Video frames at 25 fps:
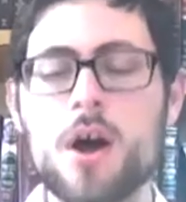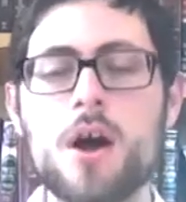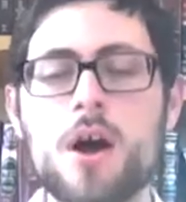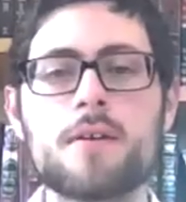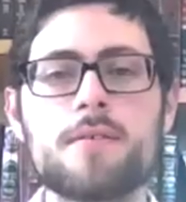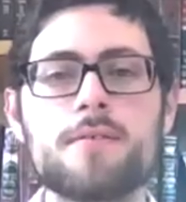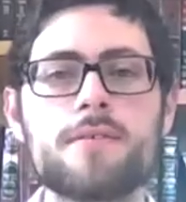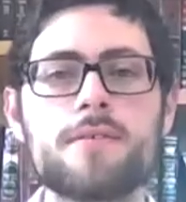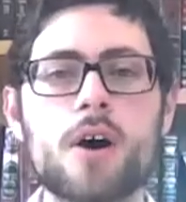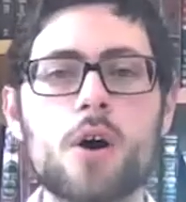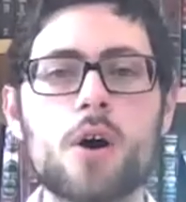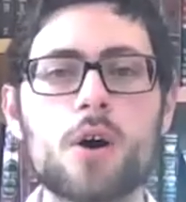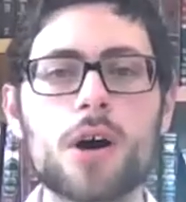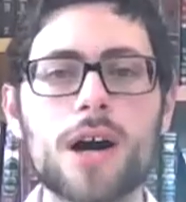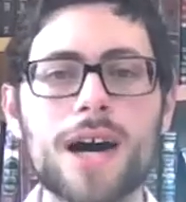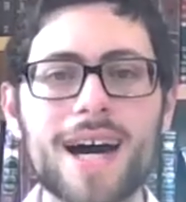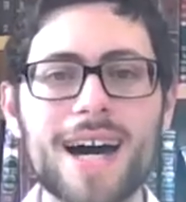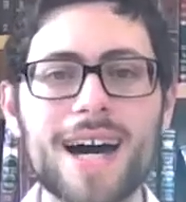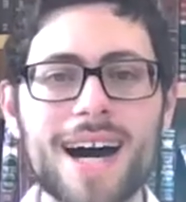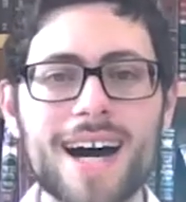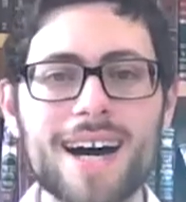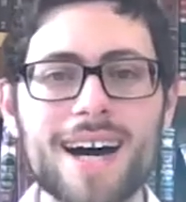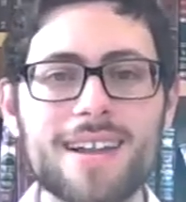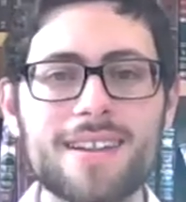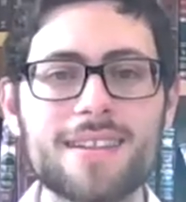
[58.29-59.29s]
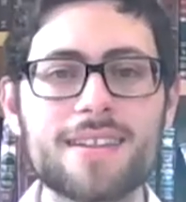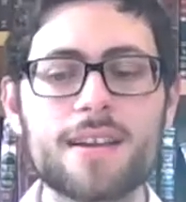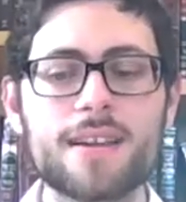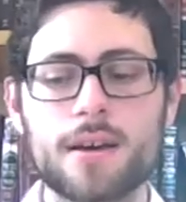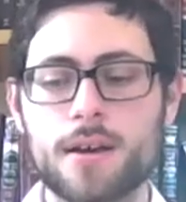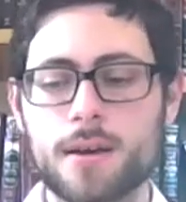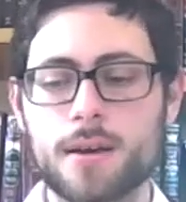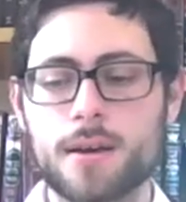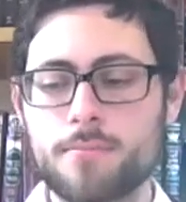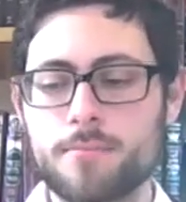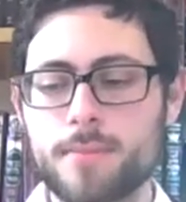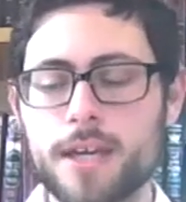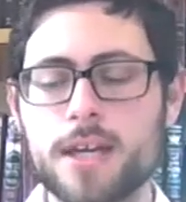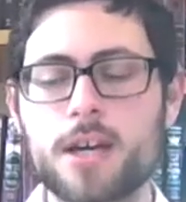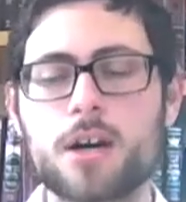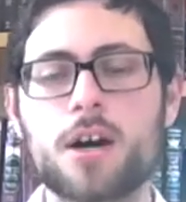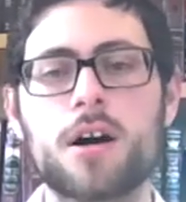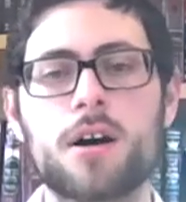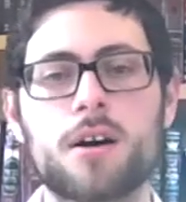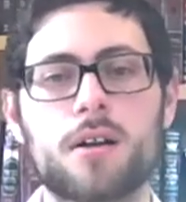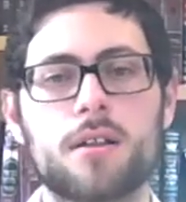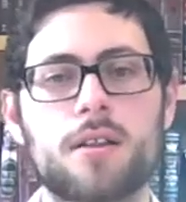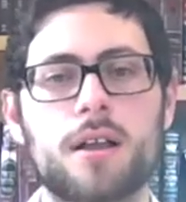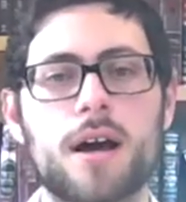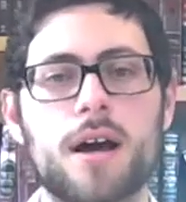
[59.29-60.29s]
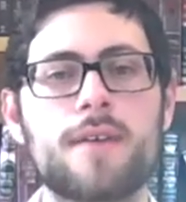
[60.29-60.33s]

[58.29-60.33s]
Va'ochal mikol.